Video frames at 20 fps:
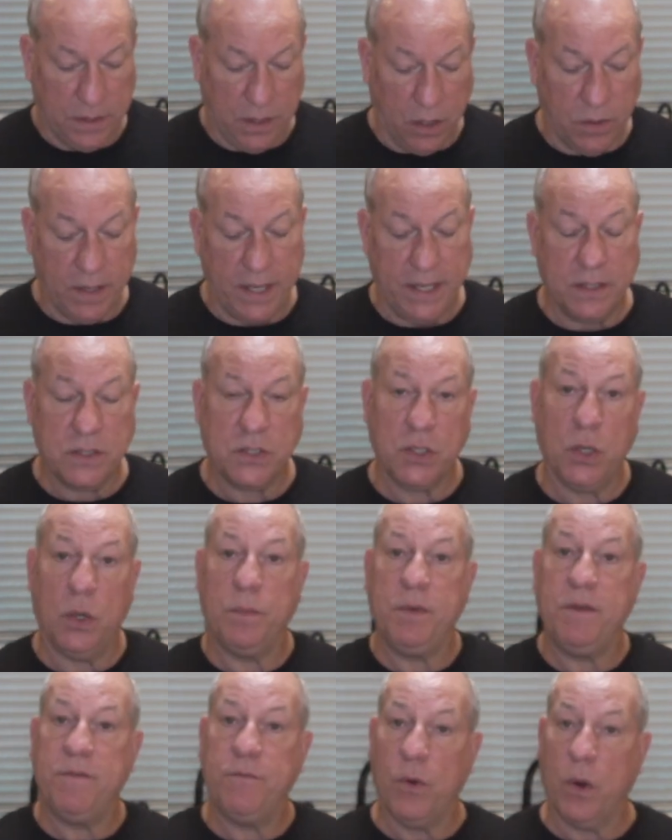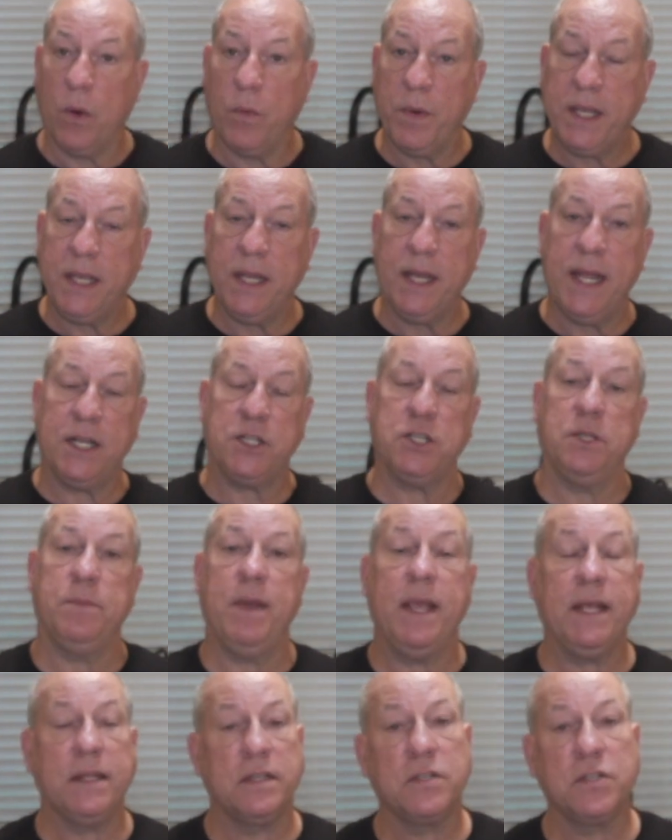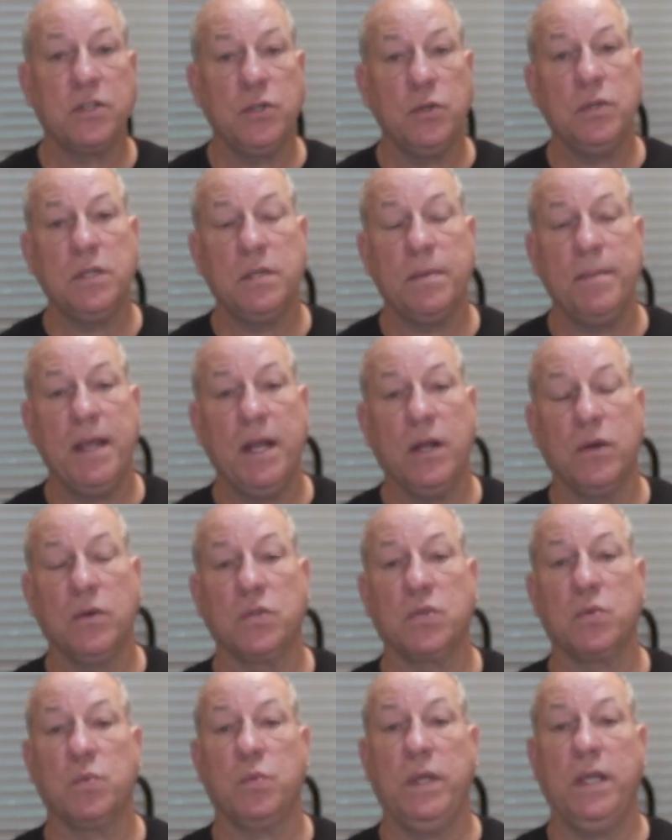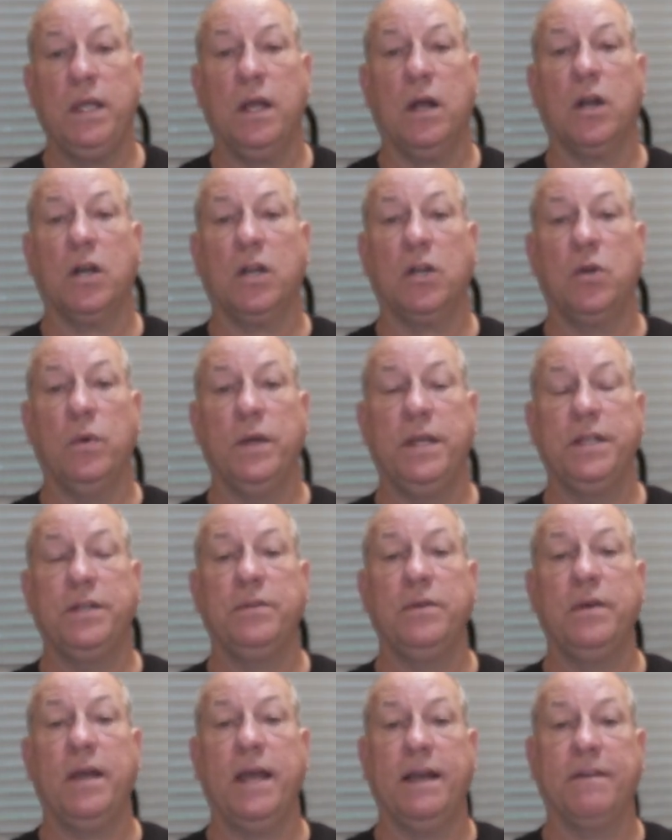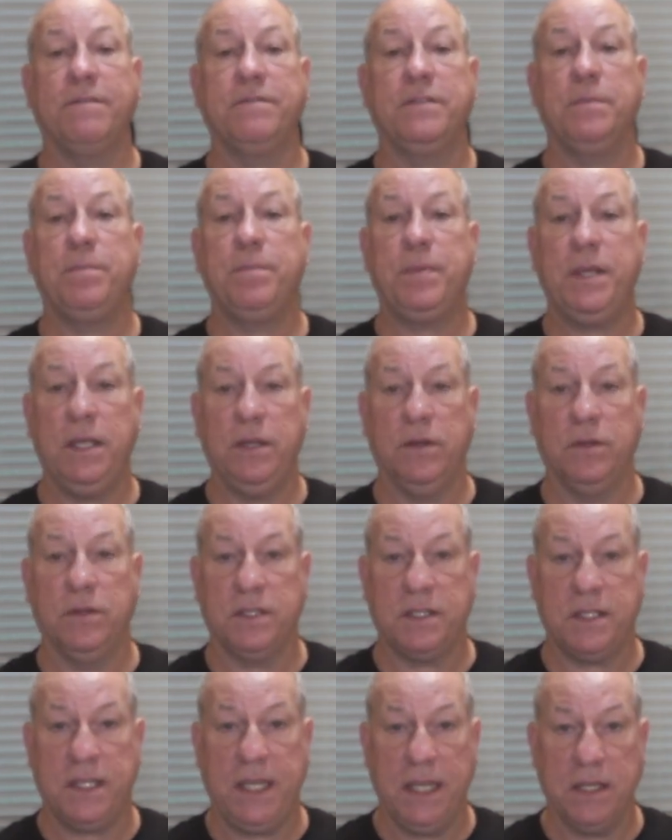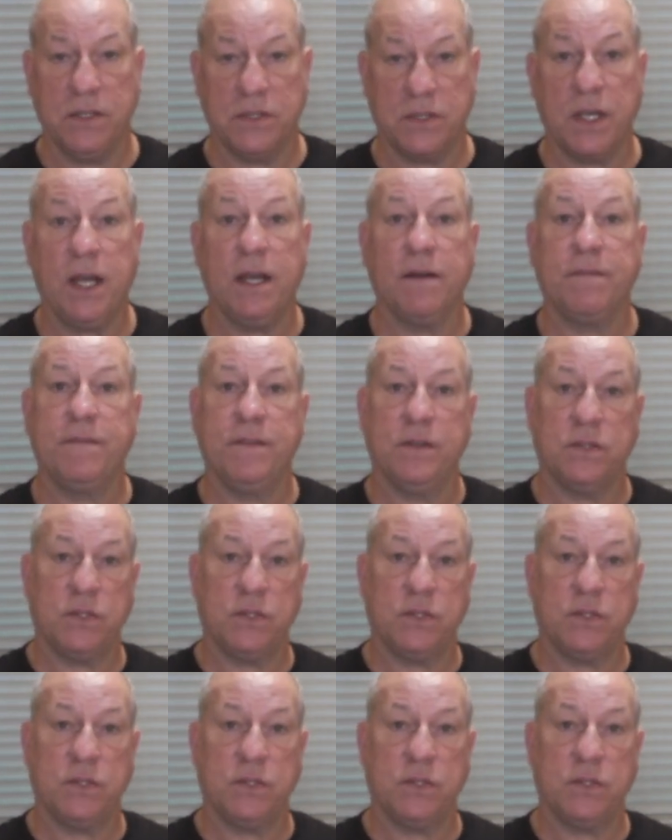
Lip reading: All right, so before we can actually make the stewed tomatoes, we are going to have to peel the skins off.